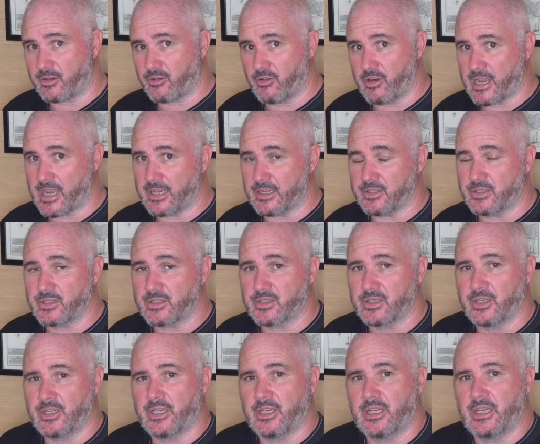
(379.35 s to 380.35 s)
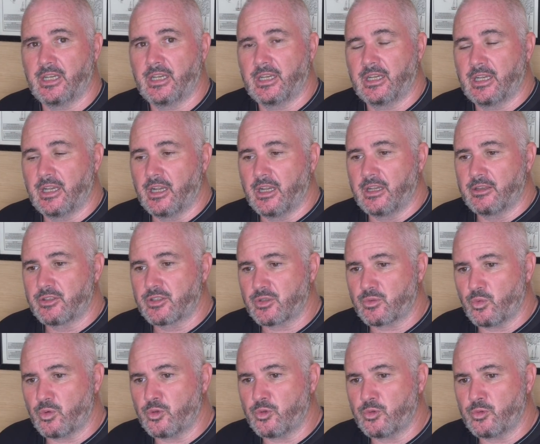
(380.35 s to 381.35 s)
creates.
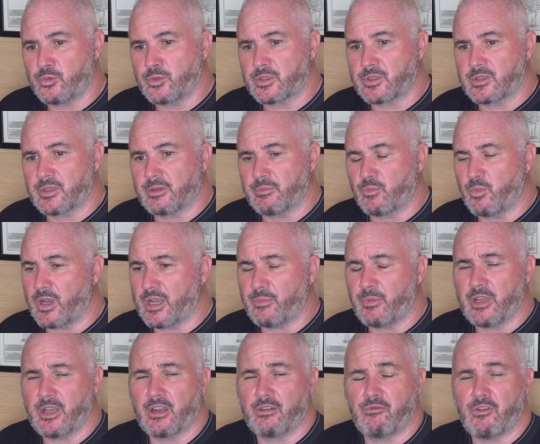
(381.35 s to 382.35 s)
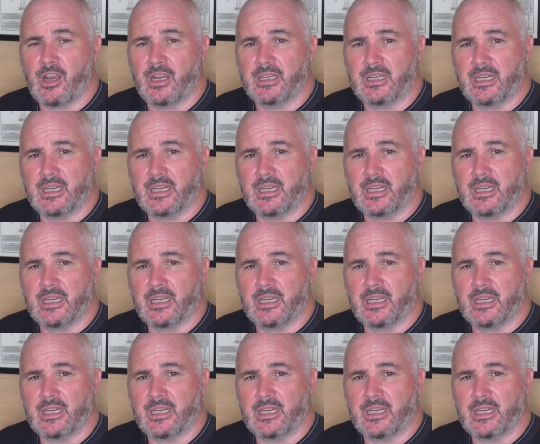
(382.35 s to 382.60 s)
Squalls, where we are right